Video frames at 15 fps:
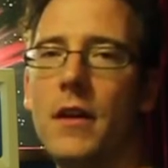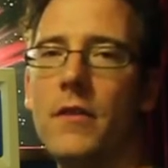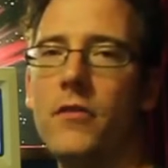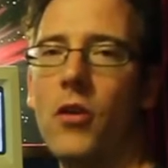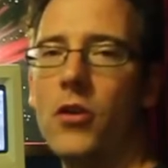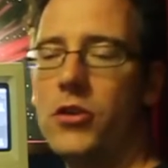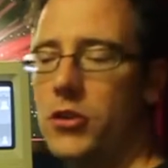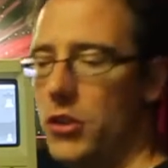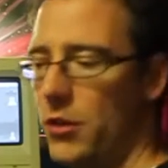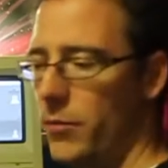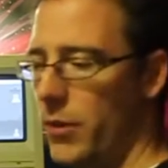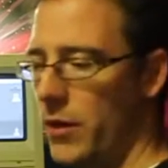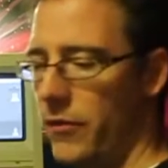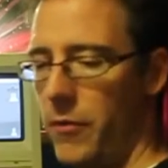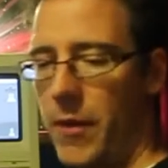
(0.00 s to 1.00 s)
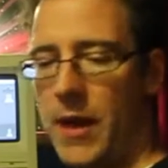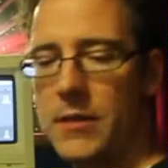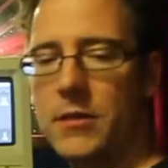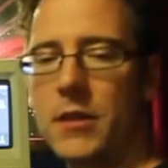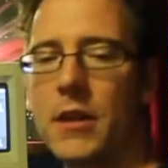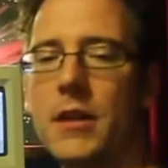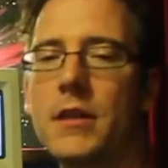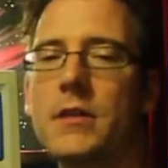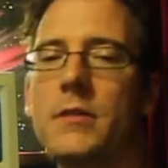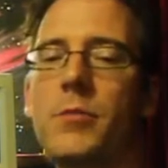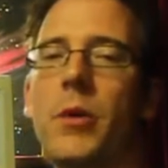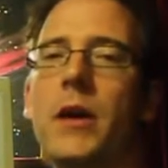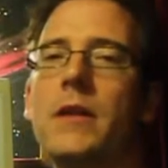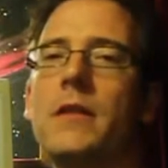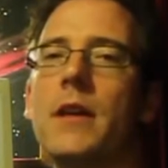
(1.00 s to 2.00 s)
Of course, you're a bit of a masochist,
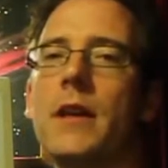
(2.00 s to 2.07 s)
but